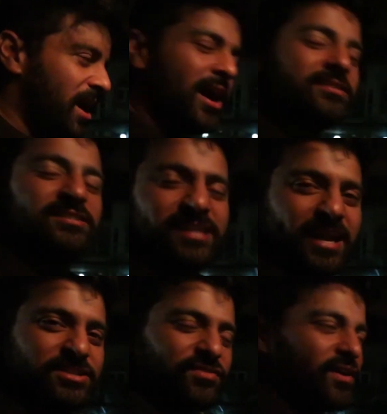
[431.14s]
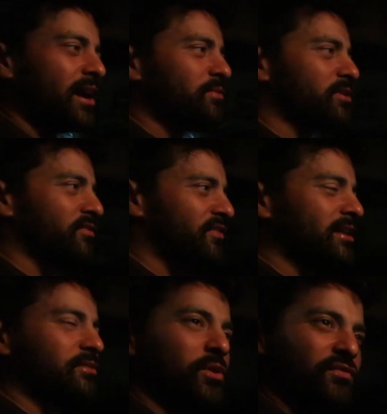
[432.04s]
unsatisfied with the
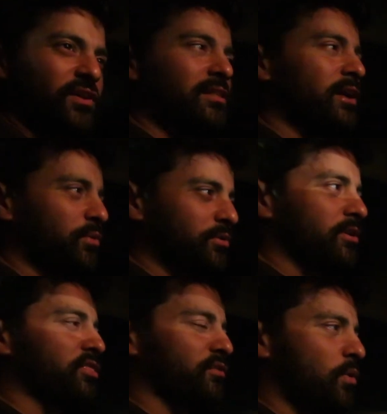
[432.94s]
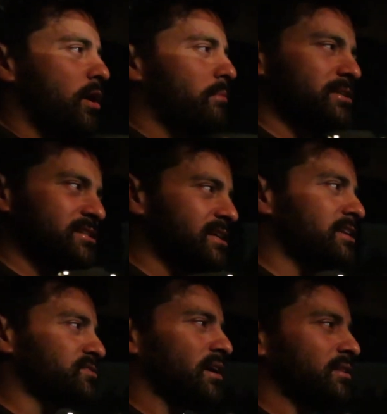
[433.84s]
fact that we felt like we were going to throw up, but
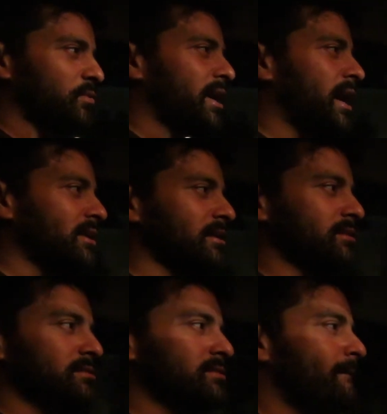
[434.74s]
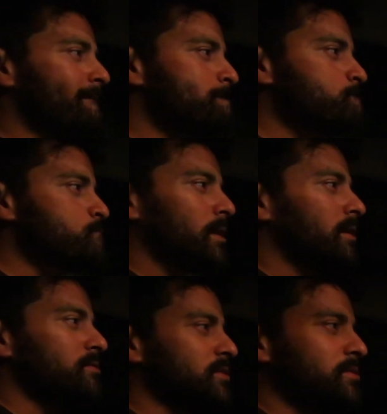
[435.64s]
satisfied that we had eaten.
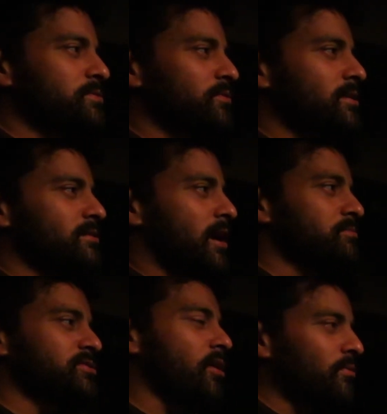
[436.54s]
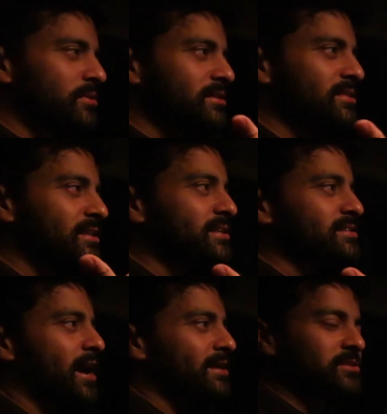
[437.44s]
It was a, it was a great time. So
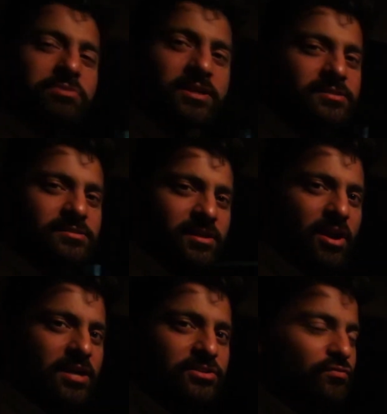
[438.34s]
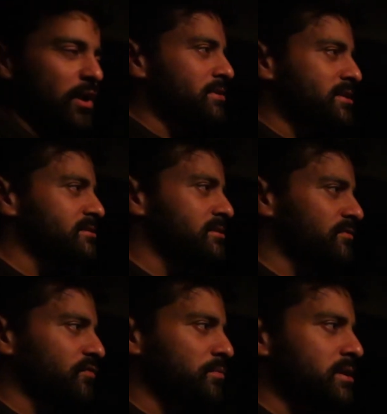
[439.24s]
these kinds of places are actually reminiscent
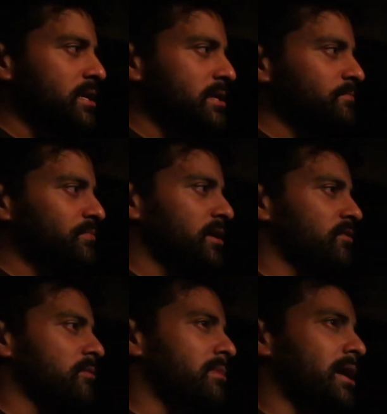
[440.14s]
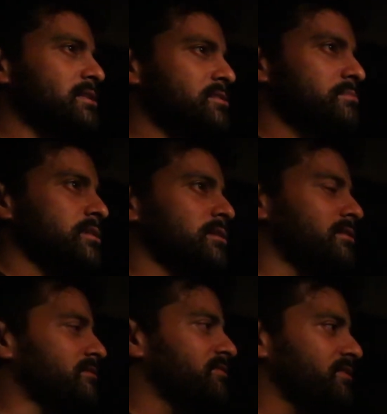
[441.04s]
for me. It reminds me
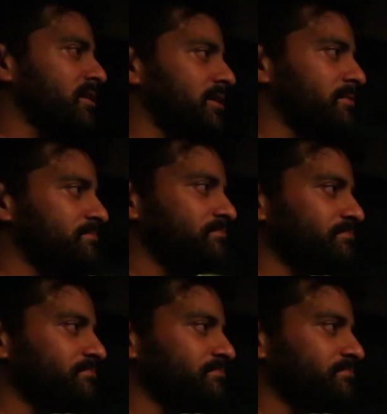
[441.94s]
of um,